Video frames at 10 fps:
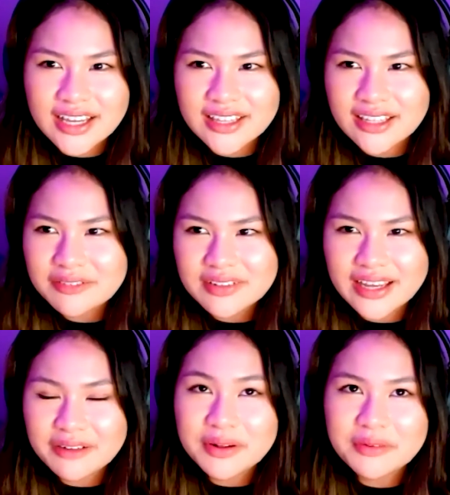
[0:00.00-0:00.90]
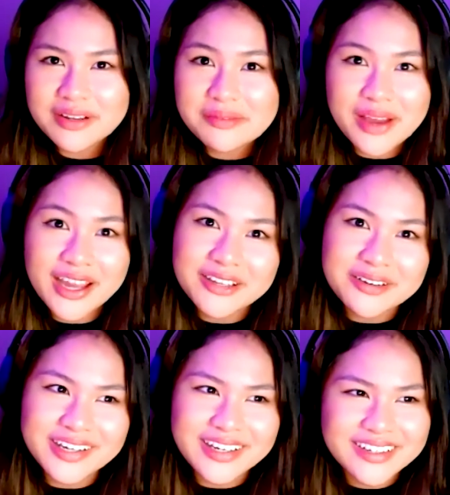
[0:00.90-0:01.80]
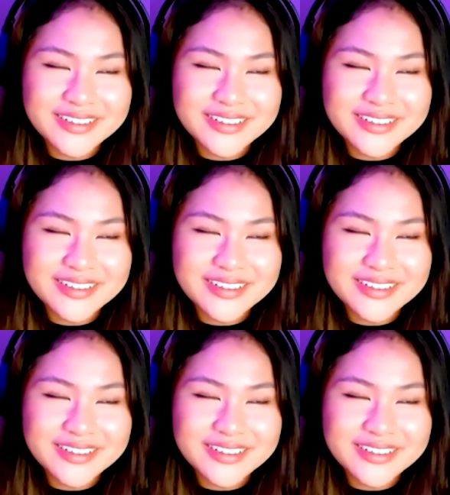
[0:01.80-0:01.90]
And then we're like, well, what am I doing?